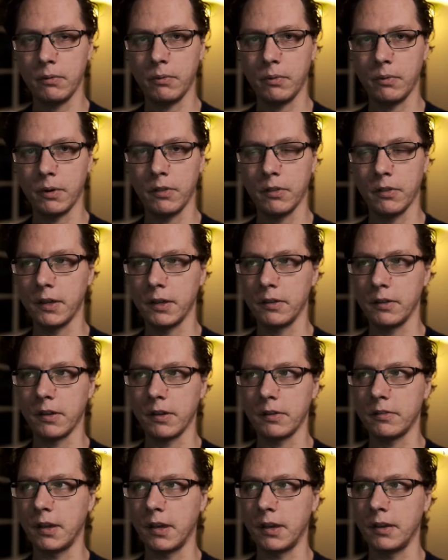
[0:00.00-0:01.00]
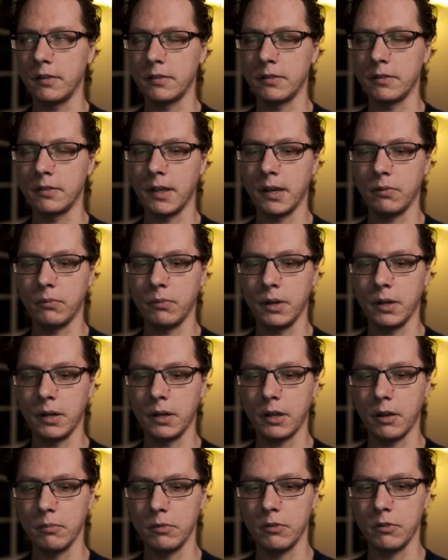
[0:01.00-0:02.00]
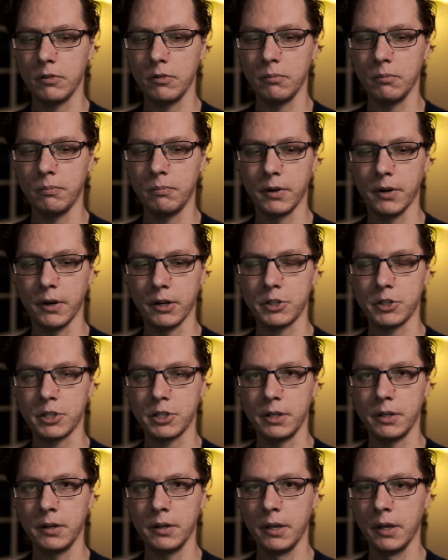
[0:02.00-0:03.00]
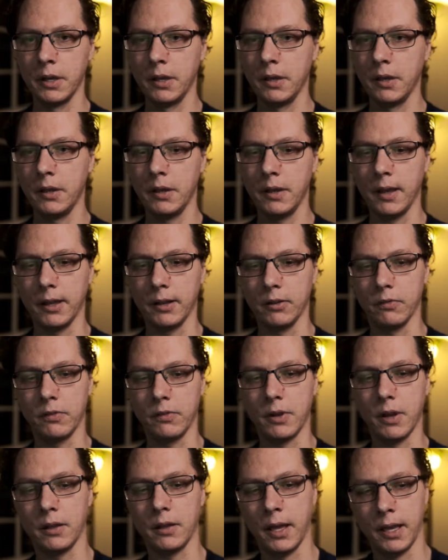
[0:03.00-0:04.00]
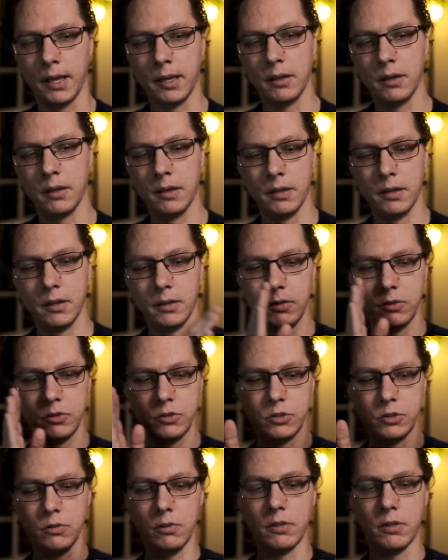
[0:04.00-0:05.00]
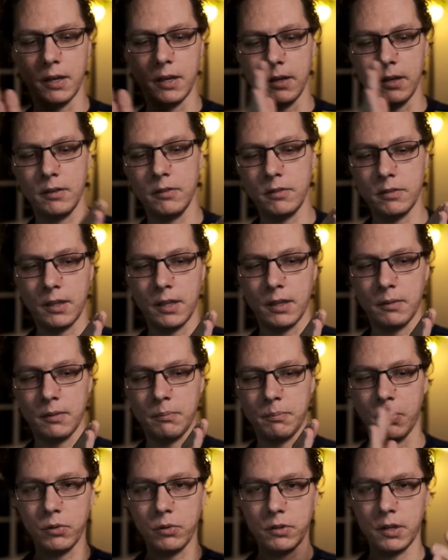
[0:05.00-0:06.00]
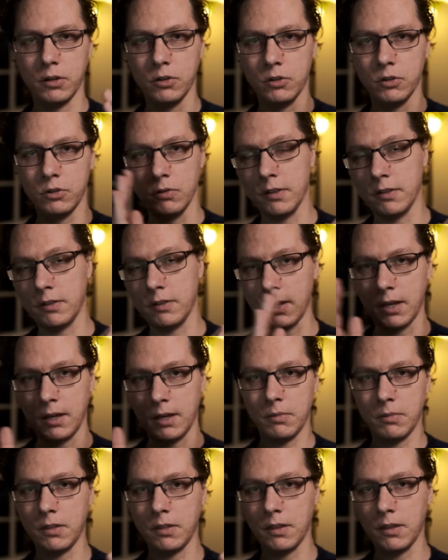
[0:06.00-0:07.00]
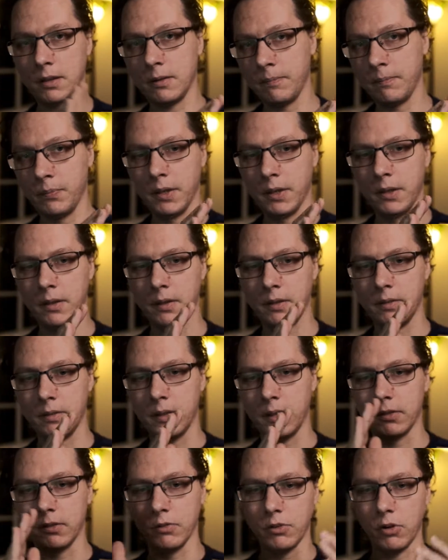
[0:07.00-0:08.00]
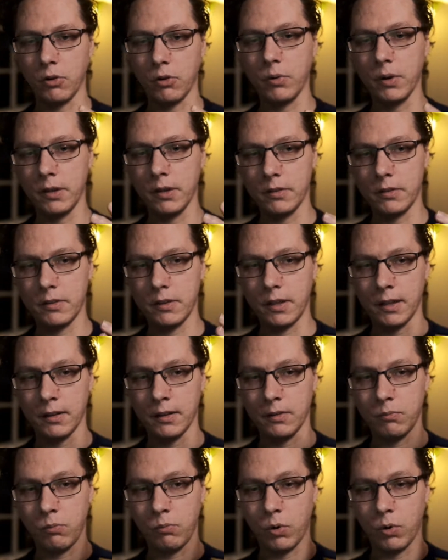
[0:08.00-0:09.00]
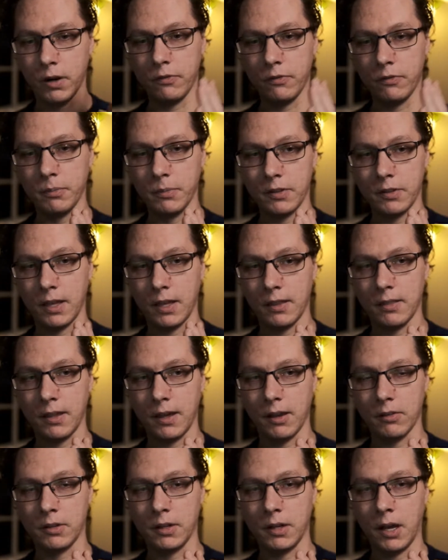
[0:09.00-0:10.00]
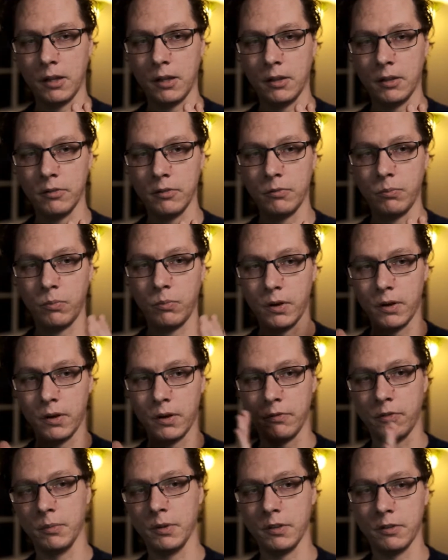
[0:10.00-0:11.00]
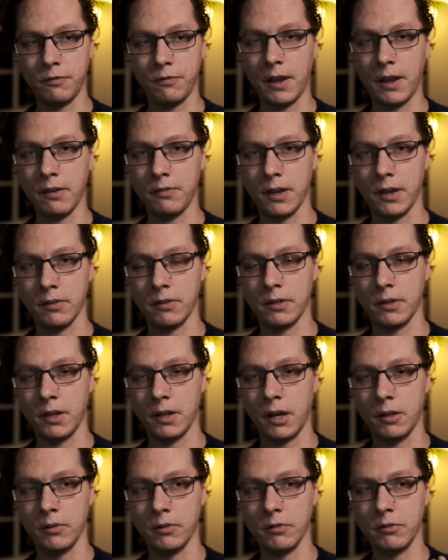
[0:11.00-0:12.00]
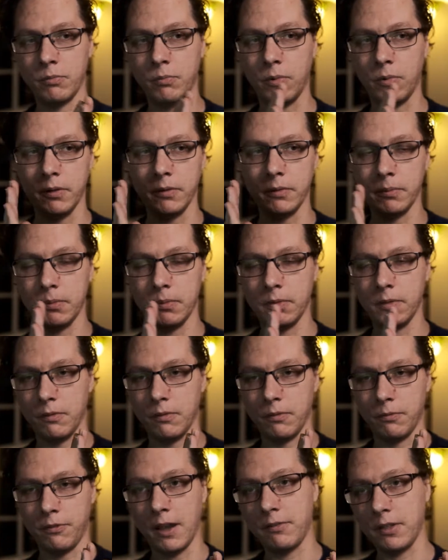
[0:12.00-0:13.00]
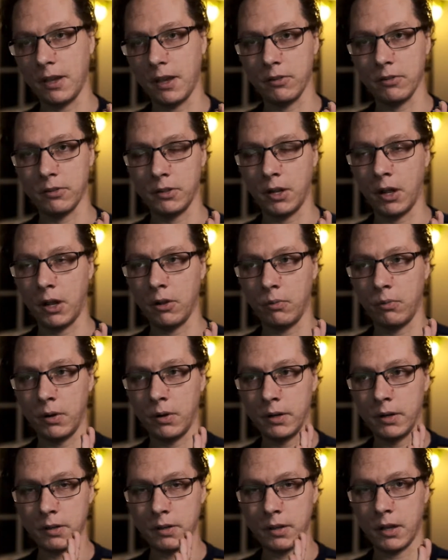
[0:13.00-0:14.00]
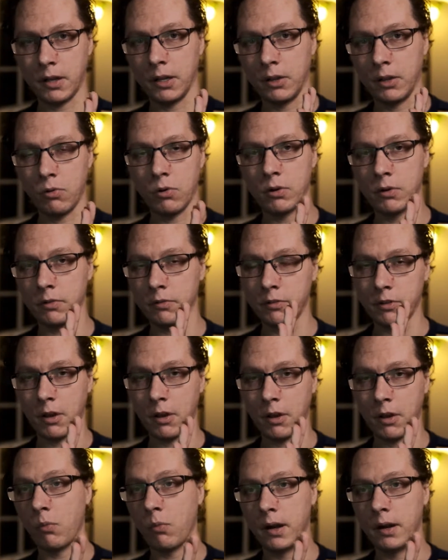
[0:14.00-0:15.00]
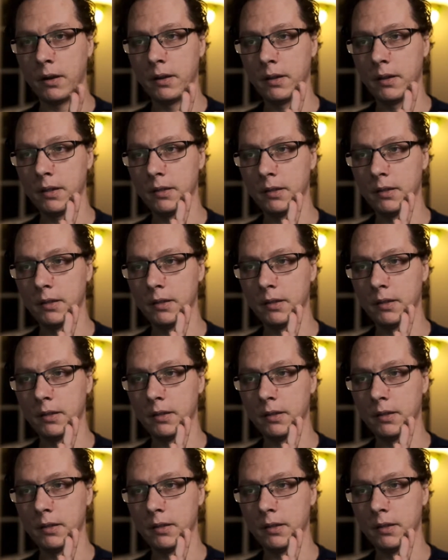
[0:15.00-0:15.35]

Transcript: One of the things I say is that when it comes to production, and you've got like two things that both can do the same thing, that there's always, and one of them is $10,000, one of them is $5,000. Well, the $5,000 one is cutting corners somewhere.